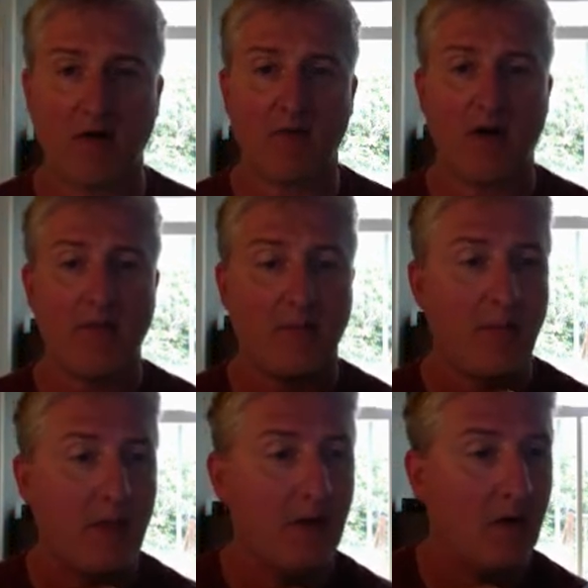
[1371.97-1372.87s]
a pop-up?
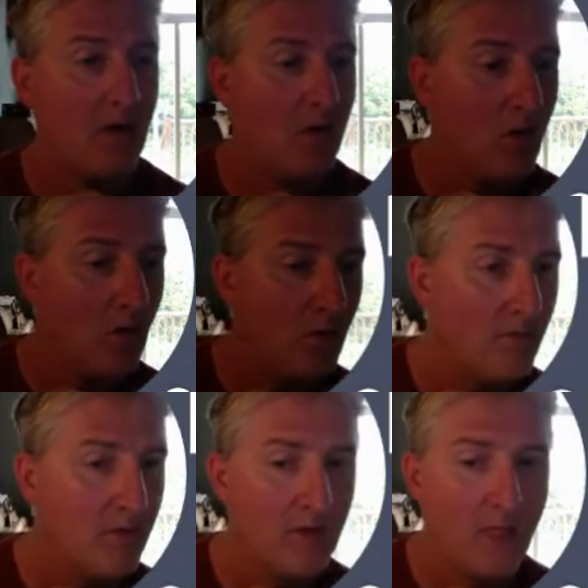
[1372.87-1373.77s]
Oh,
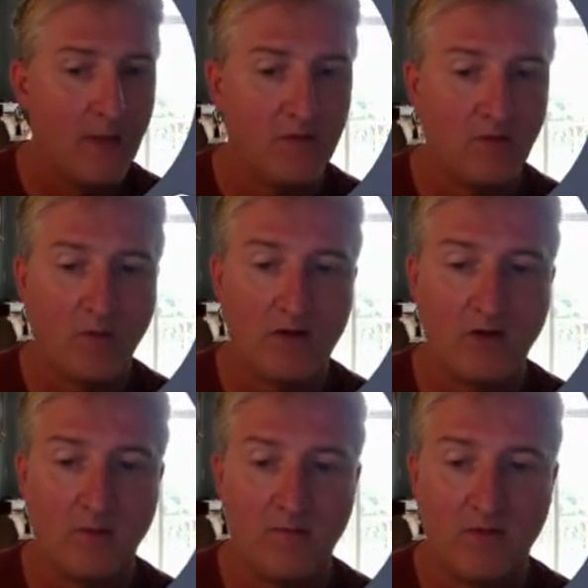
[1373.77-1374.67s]
so right
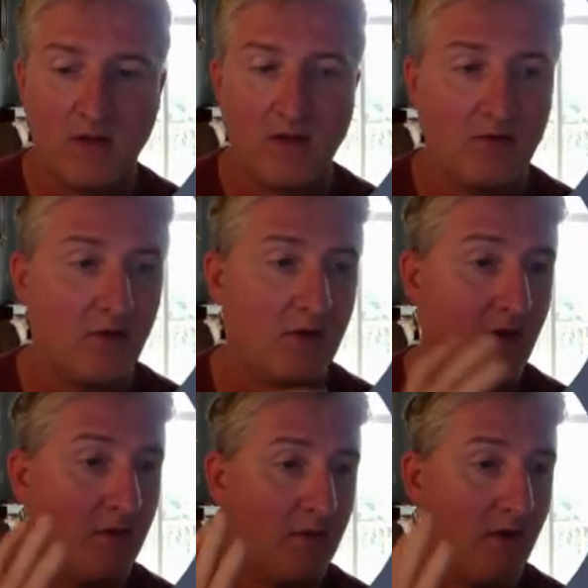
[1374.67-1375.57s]
there. So
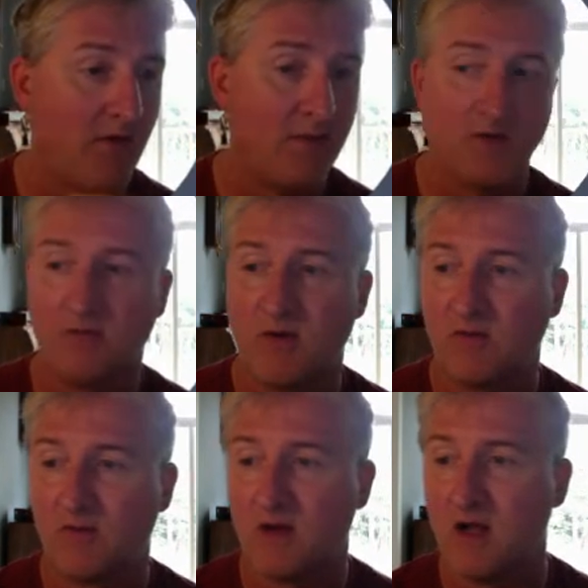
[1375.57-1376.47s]
we have an empty space
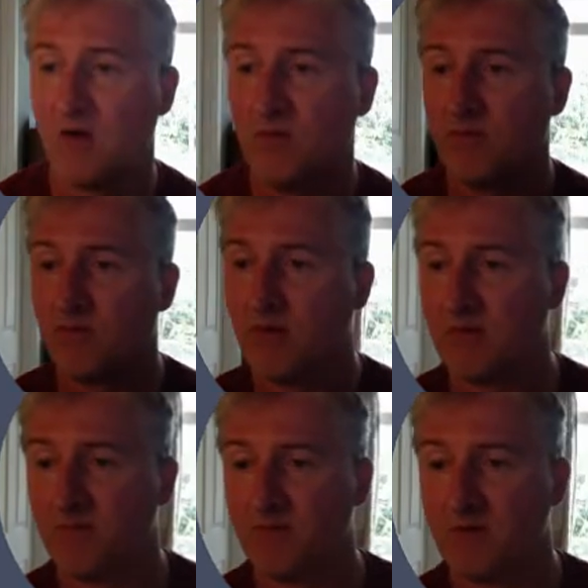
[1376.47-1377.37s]
for now,
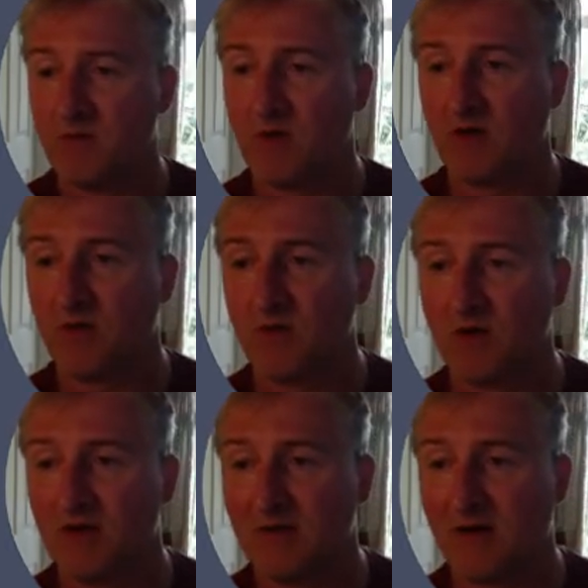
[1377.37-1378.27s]
but we
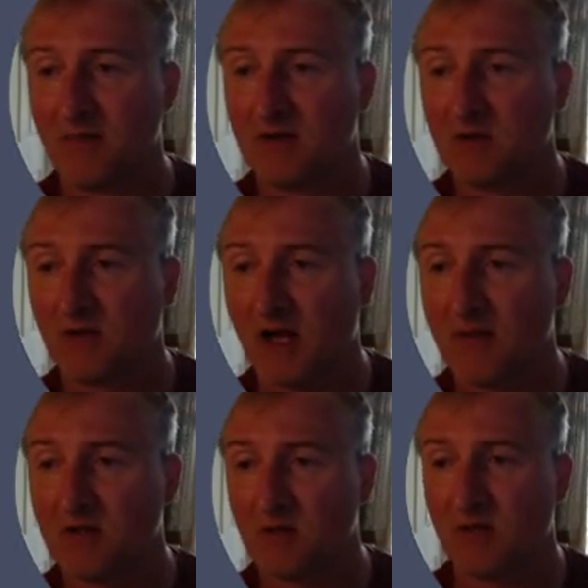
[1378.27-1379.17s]
can. I bet you we
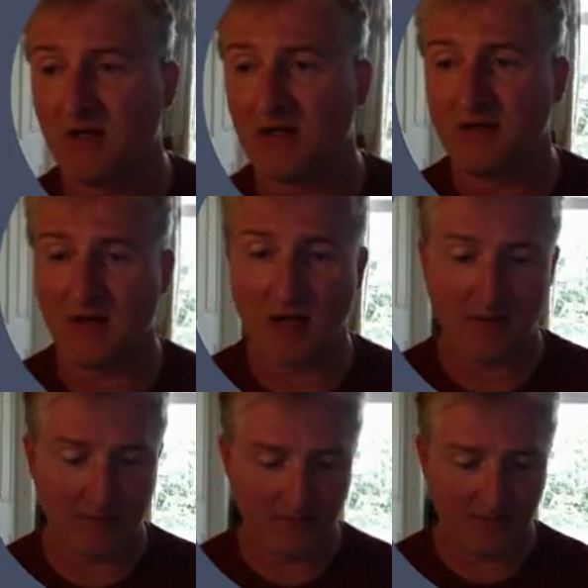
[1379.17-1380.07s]
can name it.